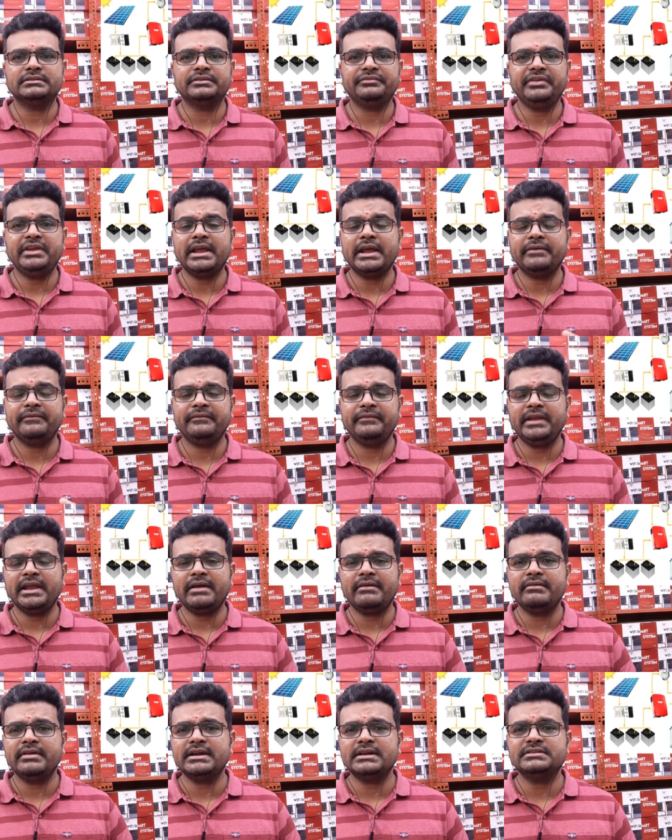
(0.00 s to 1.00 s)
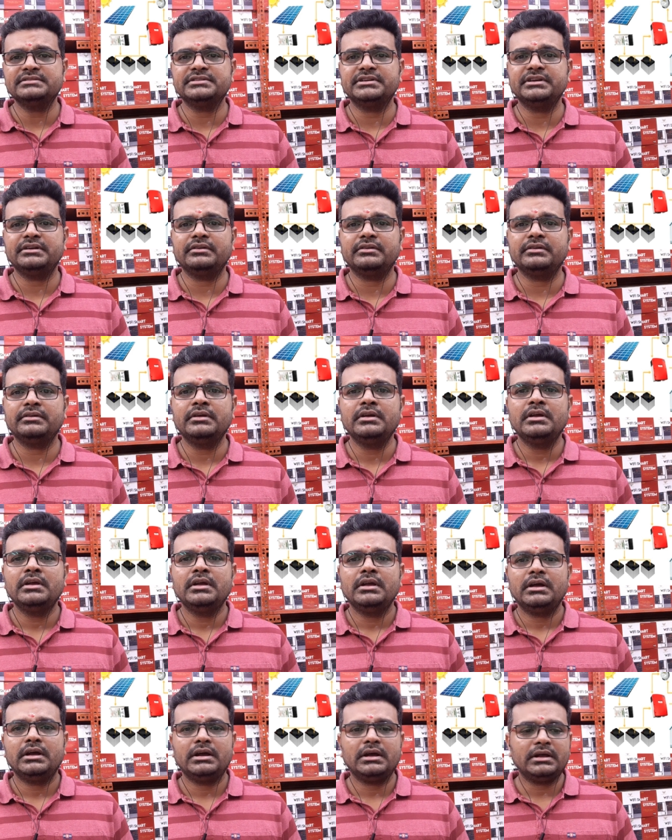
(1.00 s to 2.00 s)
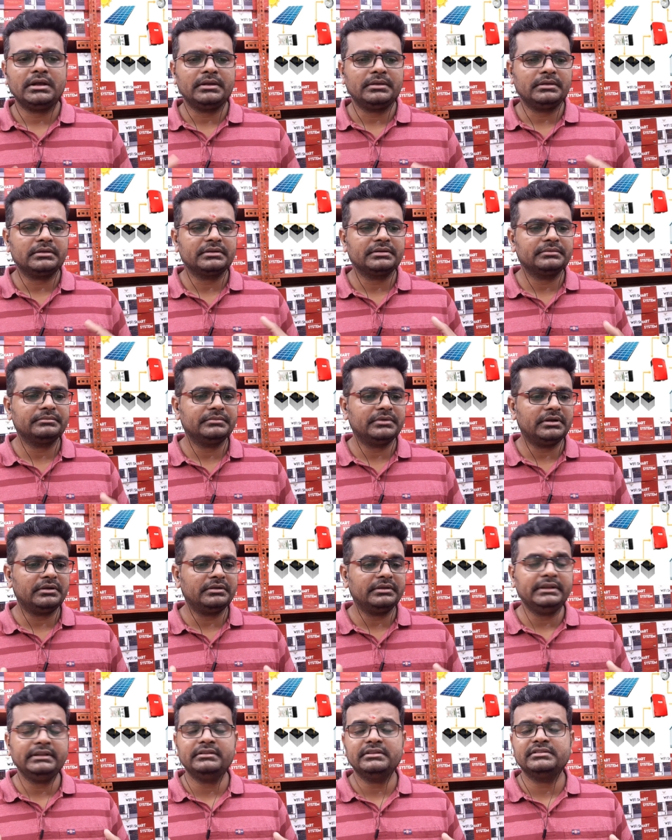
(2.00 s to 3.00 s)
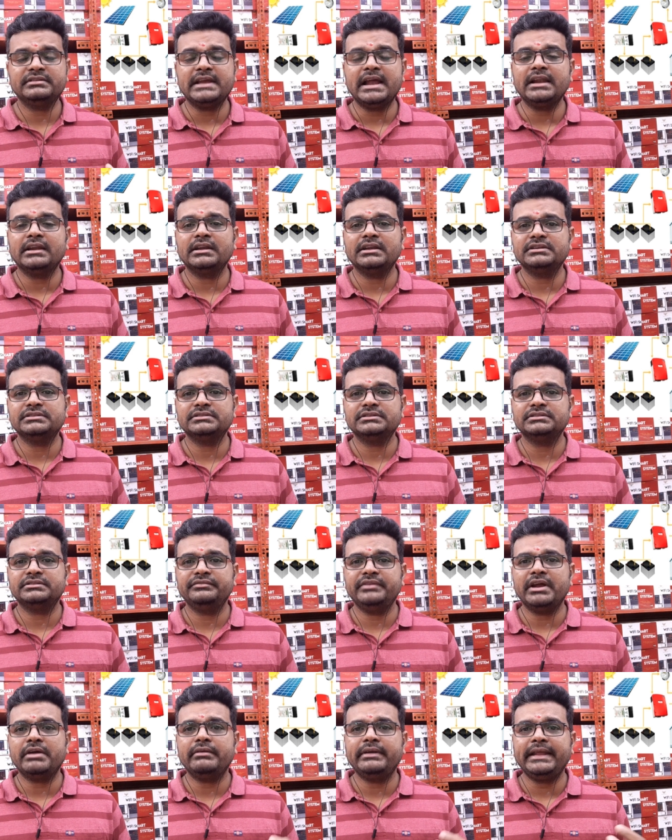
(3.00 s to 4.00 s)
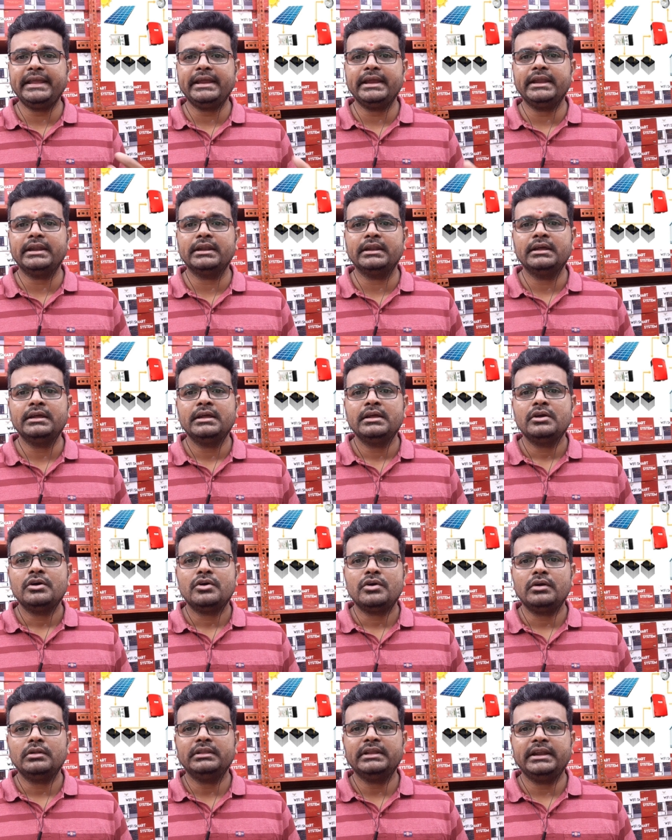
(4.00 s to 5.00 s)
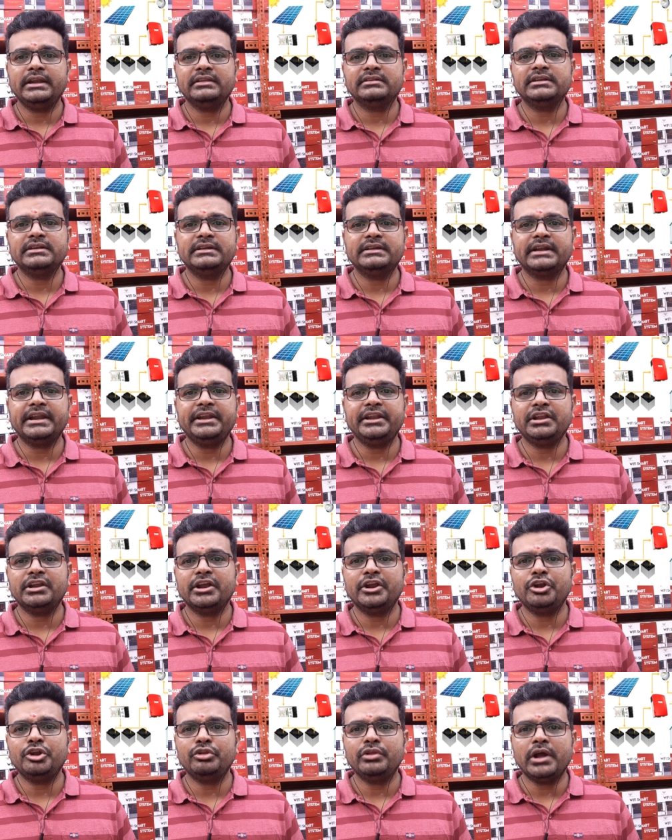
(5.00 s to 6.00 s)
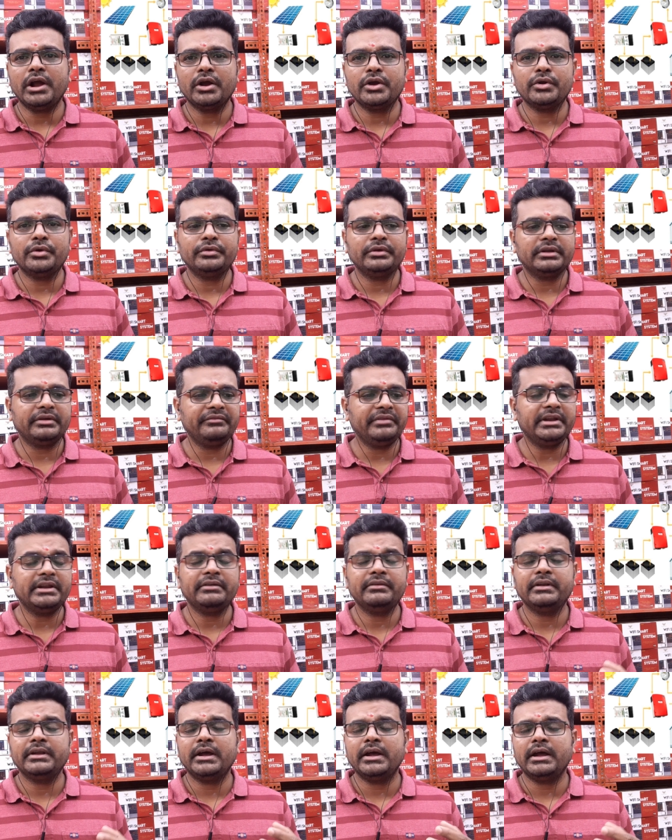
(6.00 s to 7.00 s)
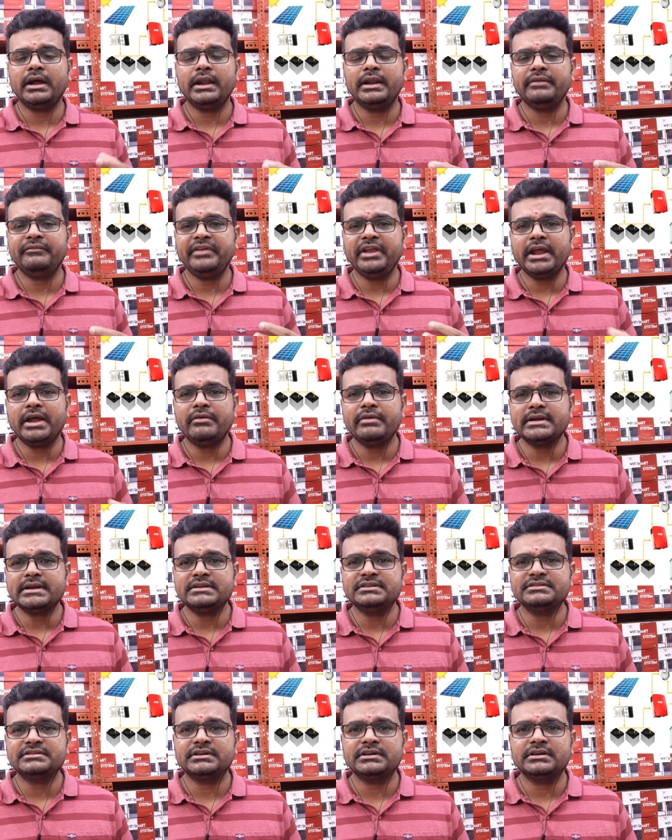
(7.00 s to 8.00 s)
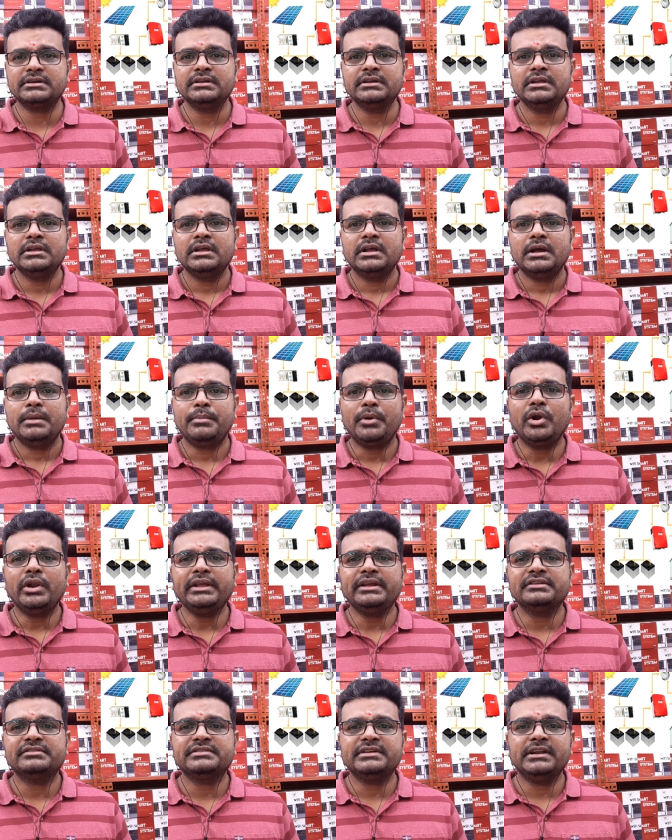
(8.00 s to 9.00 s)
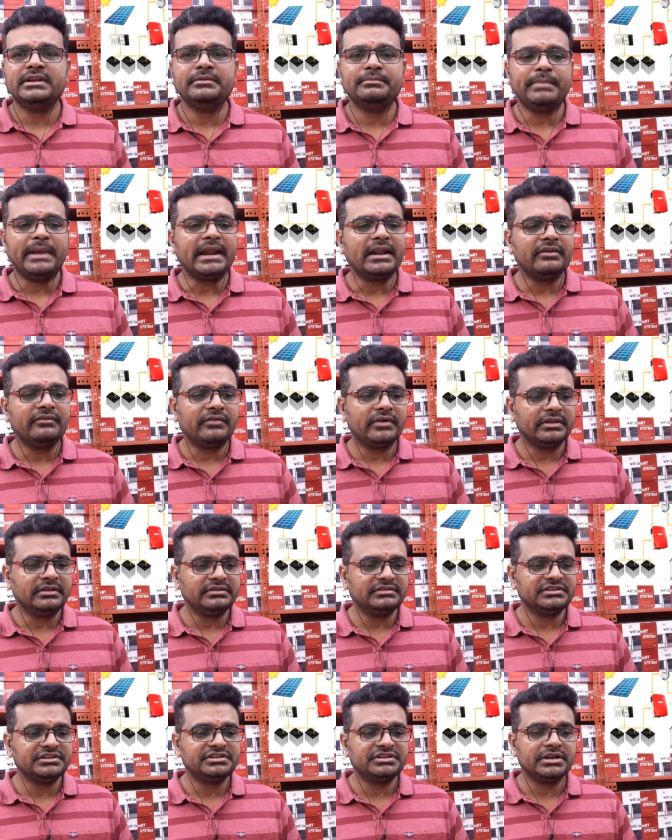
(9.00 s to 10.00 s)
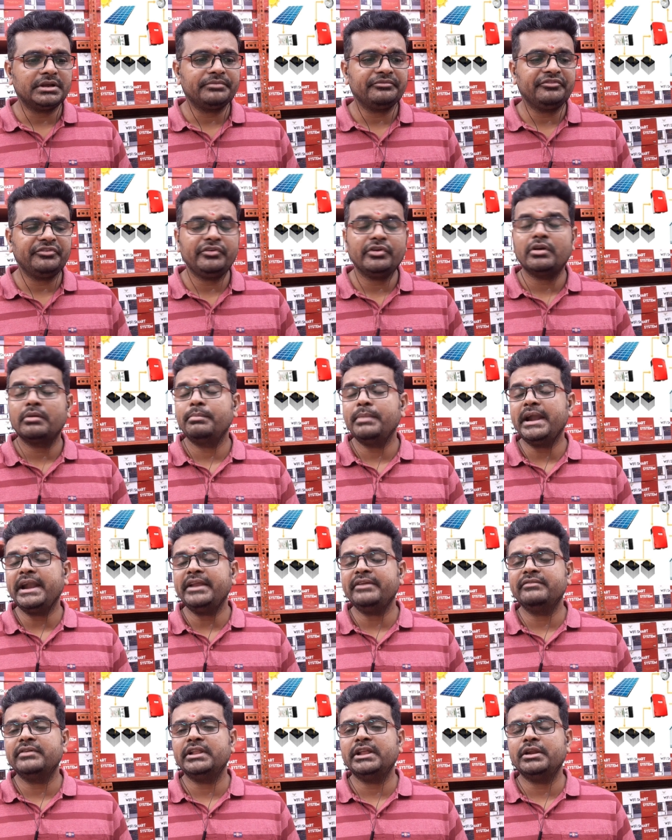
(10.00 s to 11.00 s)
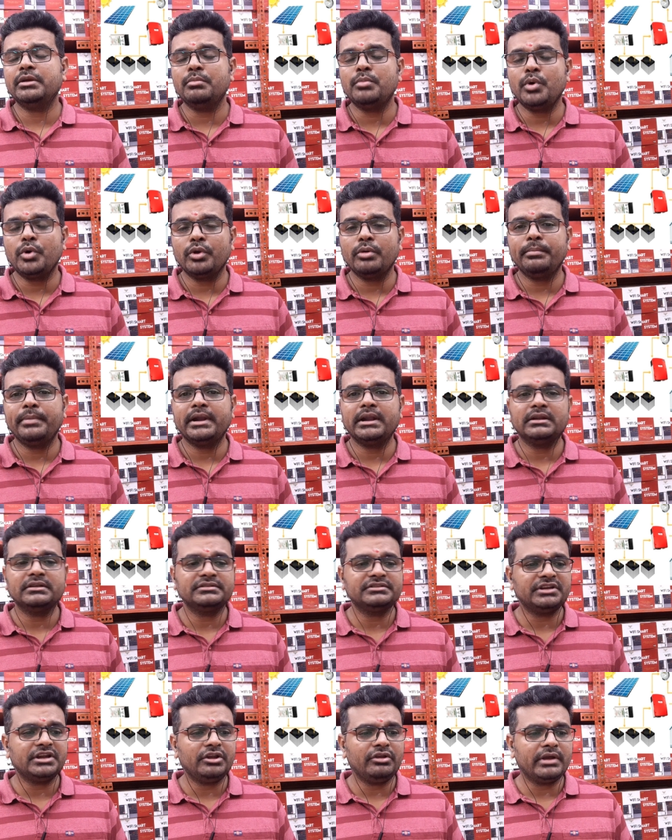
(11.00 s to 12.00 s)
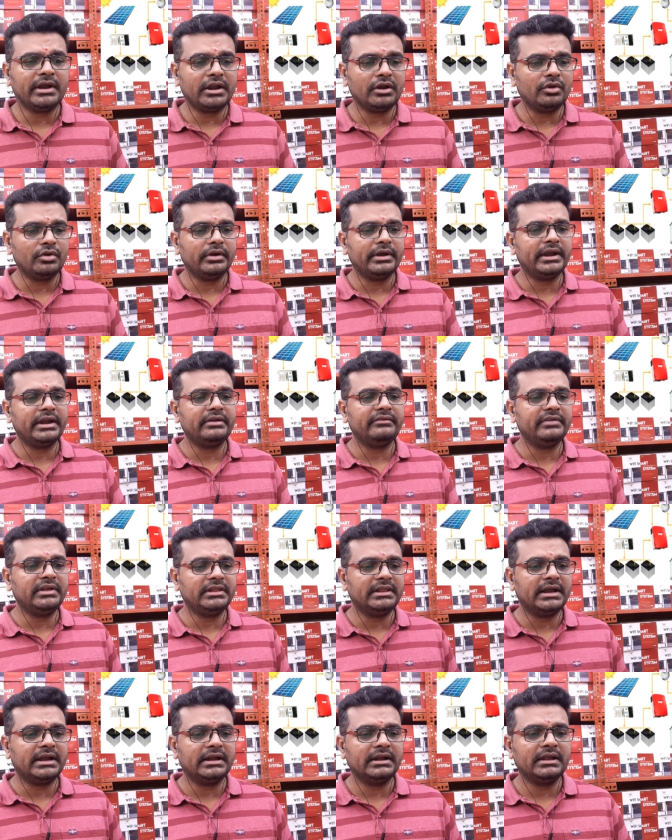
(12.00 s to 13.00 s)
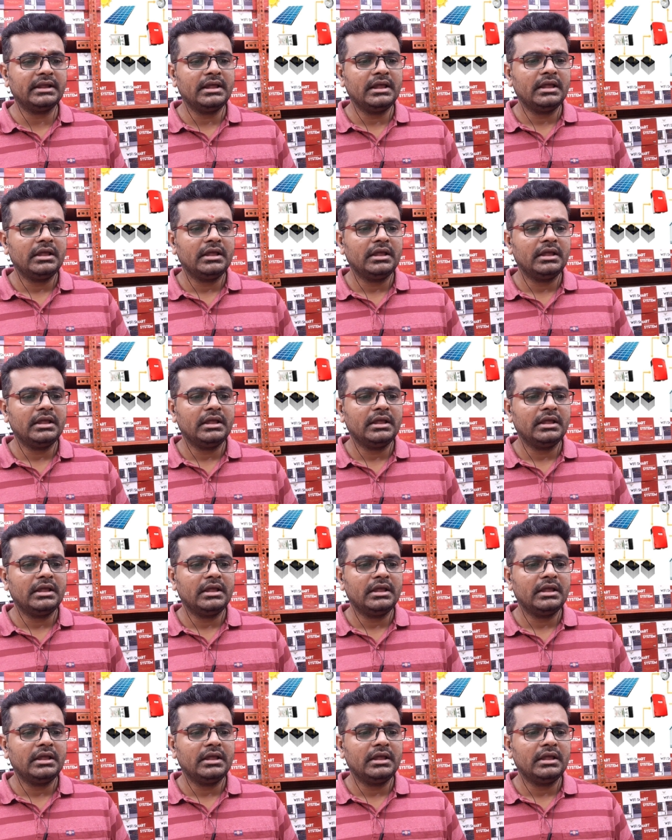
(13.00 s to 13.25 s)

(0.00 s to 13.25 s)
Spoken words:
So we have considered in these calculations, we have taken all the design criteria into the account. I mean, and we have considered polycrystalline panel for the system. If you are planning for the mono panel, still you can go ahead with that.